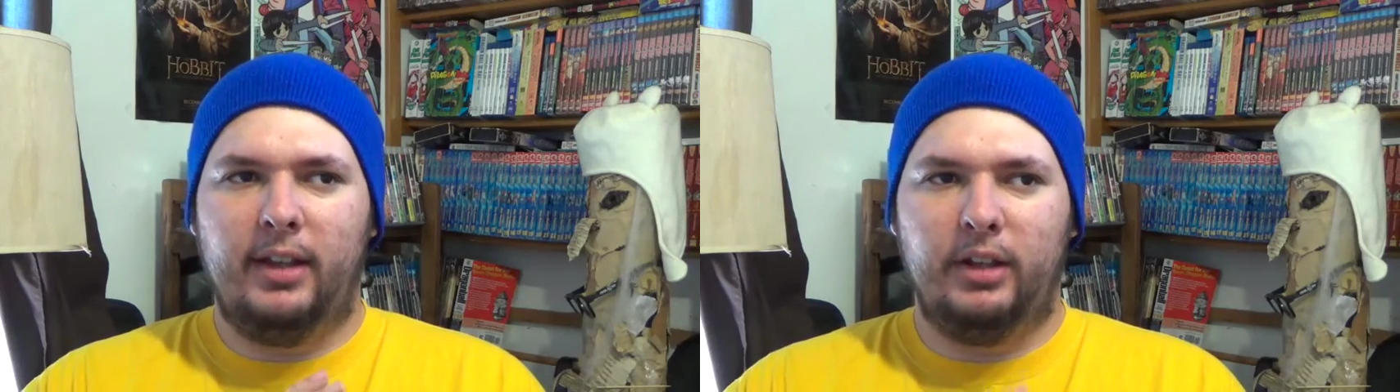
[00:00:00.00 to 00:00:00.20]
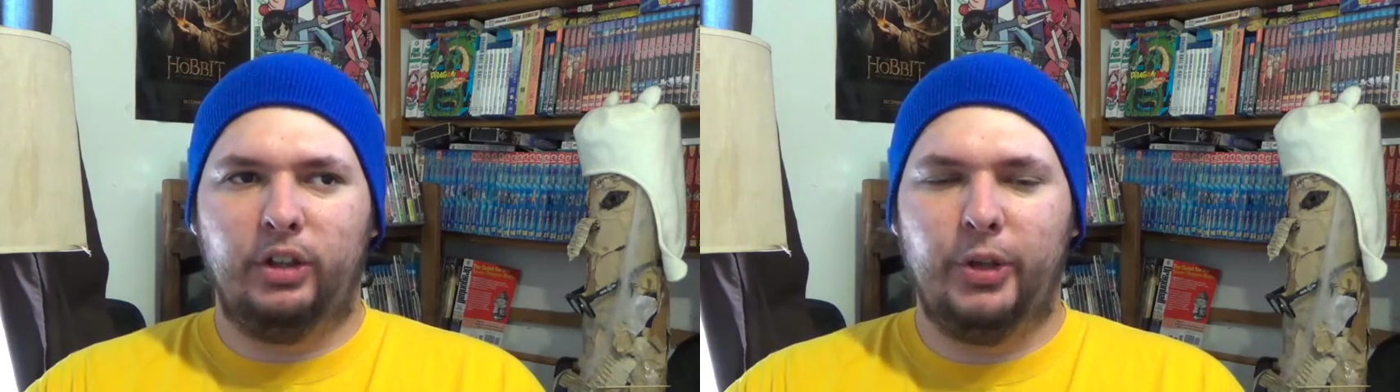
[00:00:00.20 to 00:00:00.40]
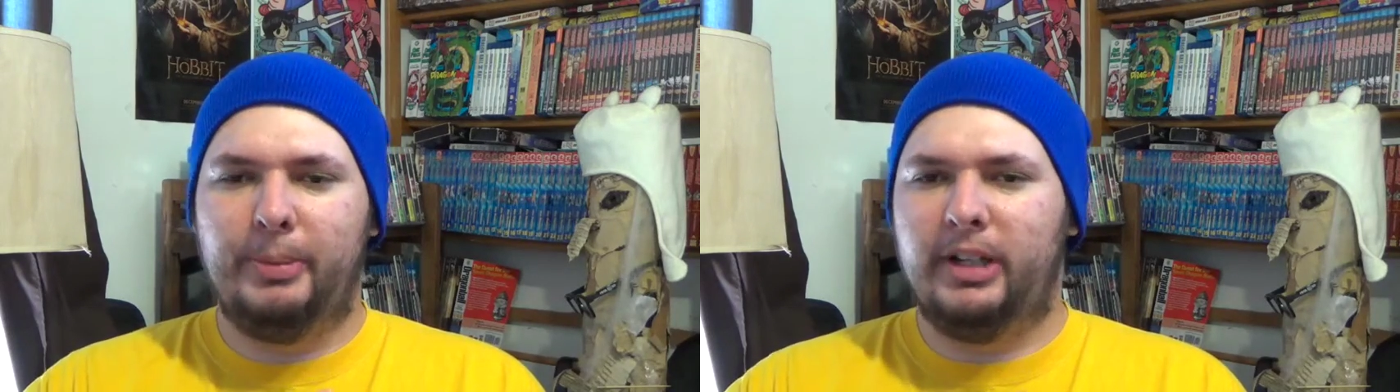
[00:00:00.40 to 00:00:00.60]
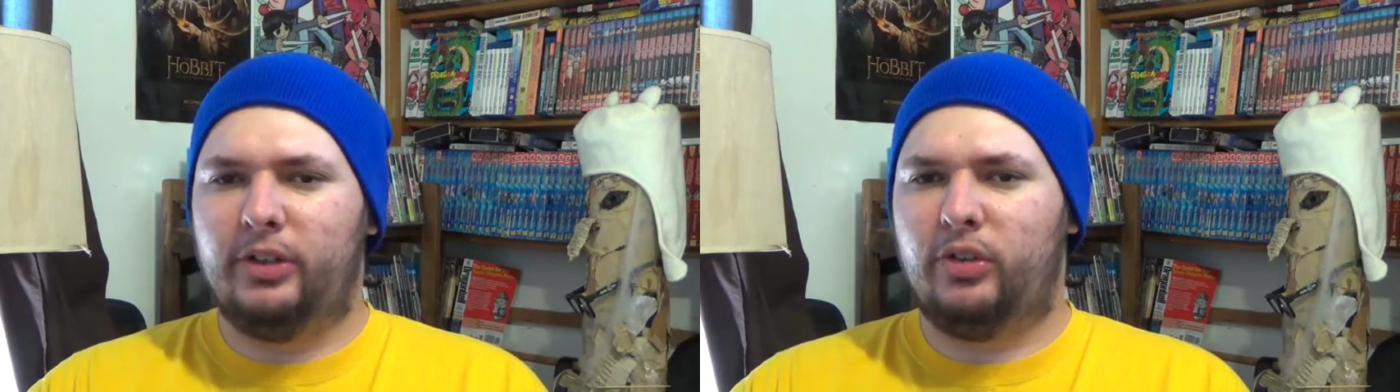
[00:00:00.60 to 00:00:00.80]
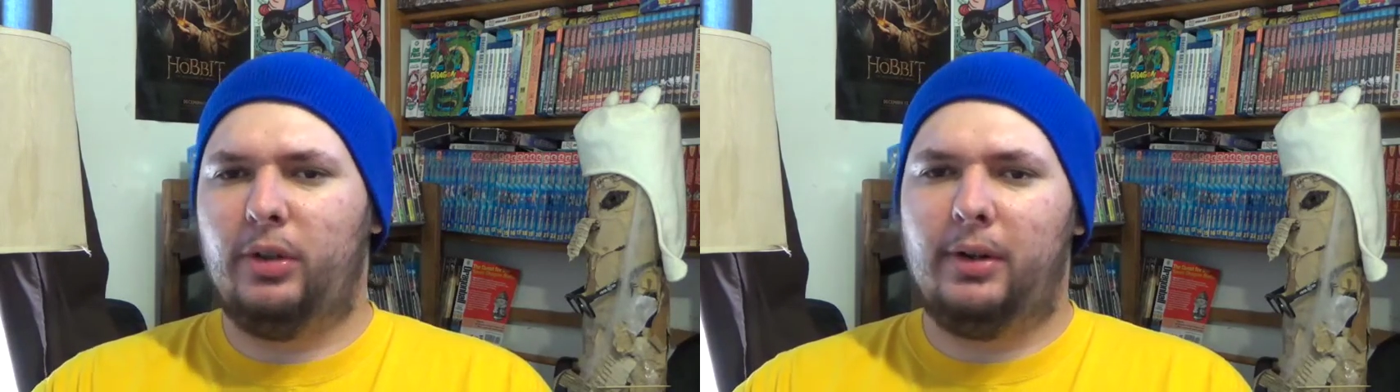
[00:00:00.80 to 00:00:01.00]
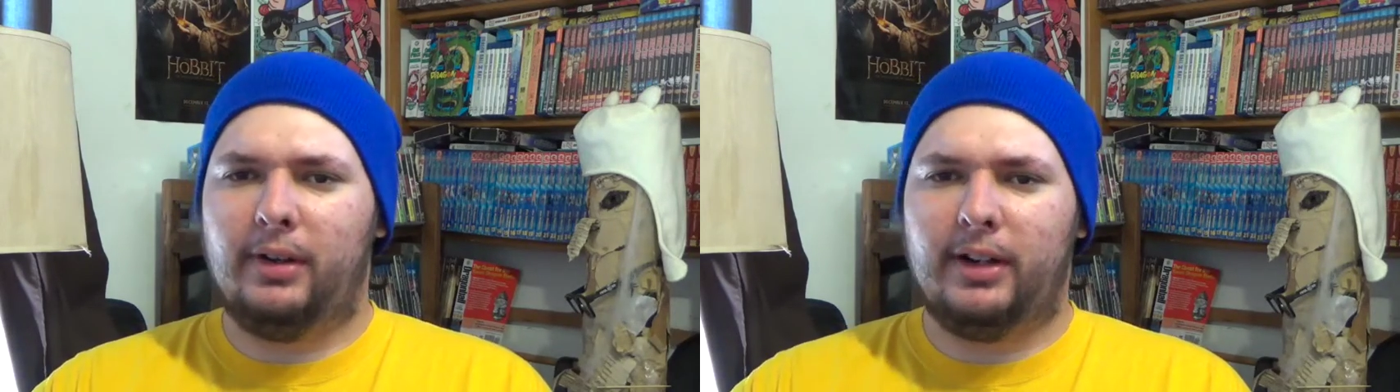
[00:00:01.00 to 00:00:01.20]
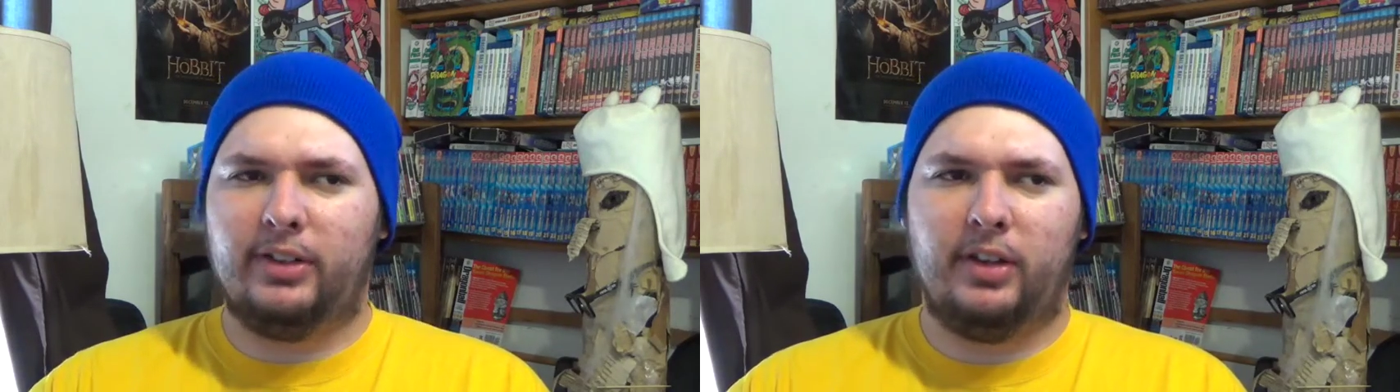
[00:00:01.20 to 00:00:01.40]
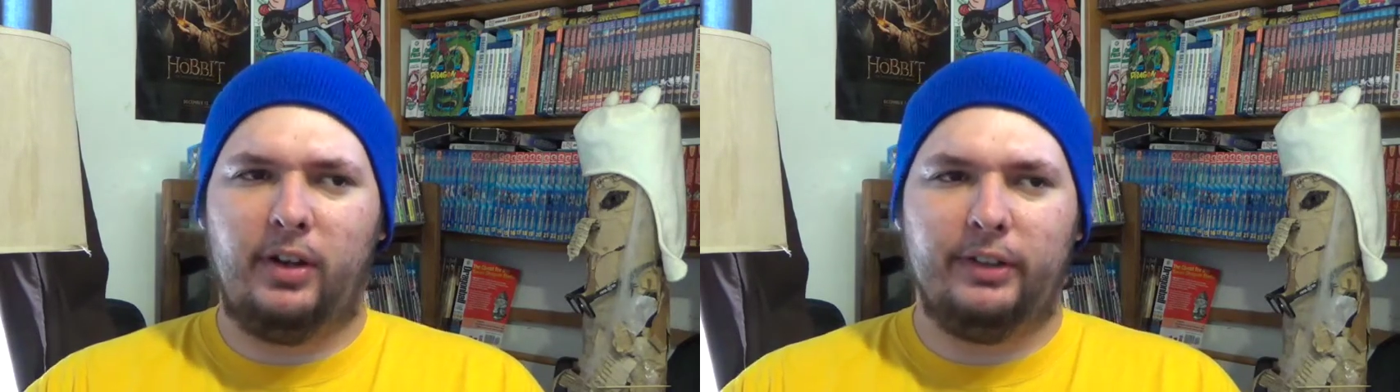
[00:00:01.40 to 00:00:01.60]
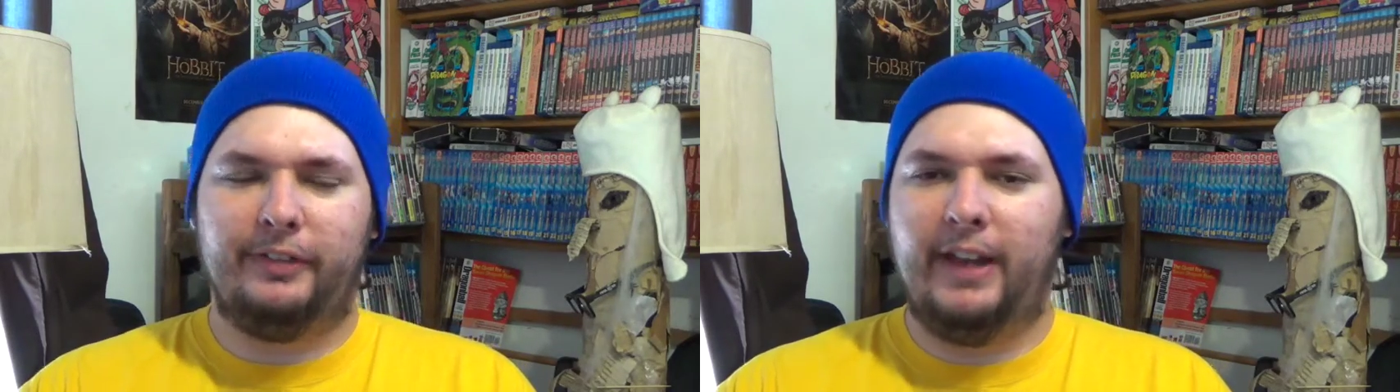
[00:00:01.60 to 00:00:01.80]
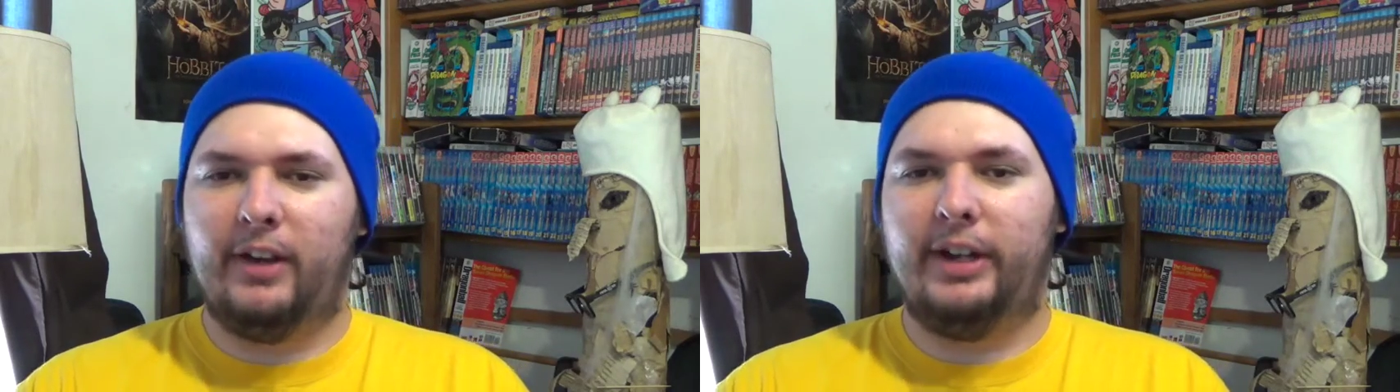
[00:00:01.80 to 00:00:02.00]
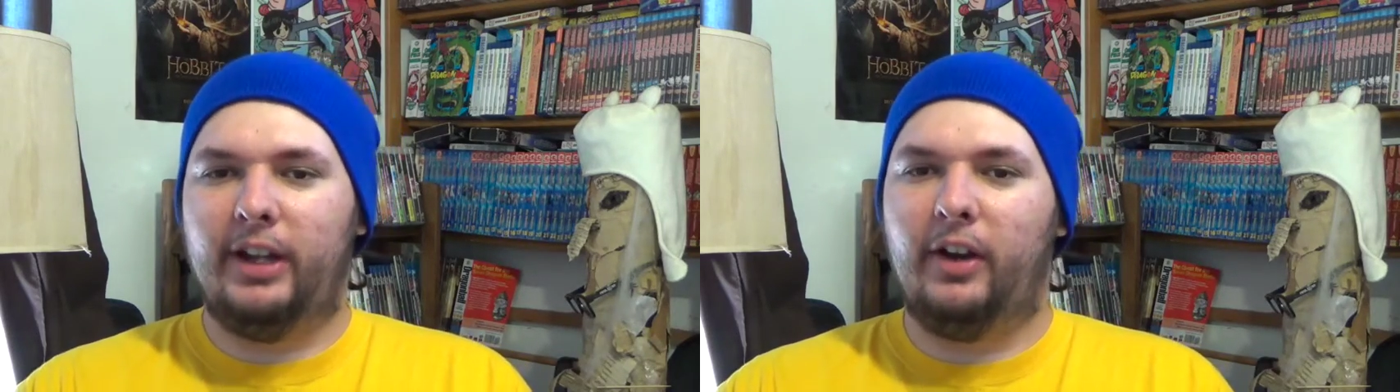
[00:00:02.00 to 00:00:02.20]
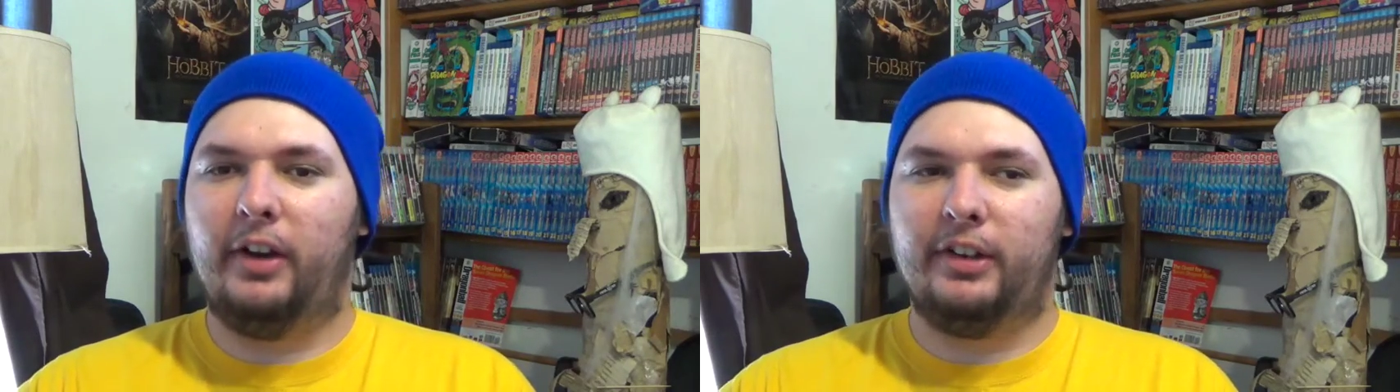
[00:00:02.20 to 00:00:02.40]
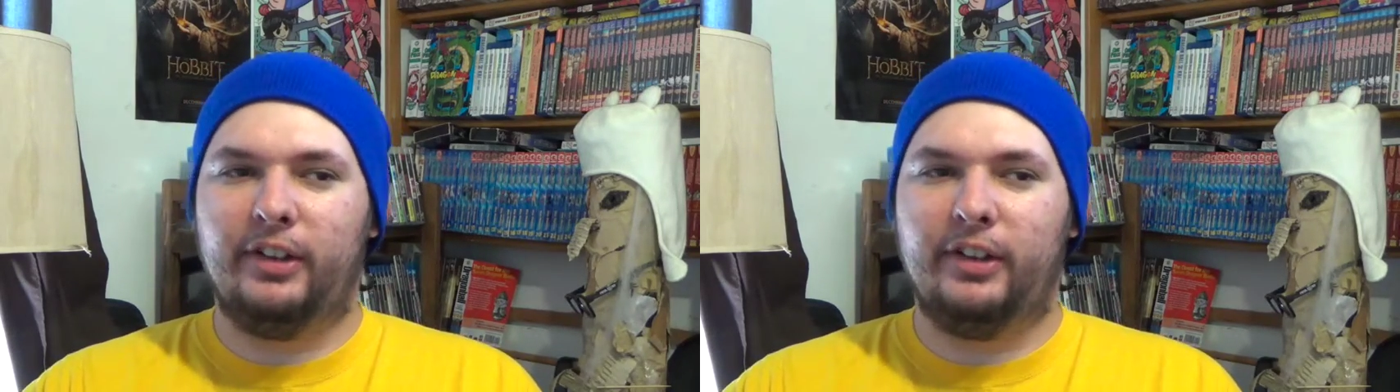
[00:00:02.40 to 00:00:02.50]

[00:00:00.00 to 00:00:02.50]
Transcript: Lumen Histoire is called Fairy Heart,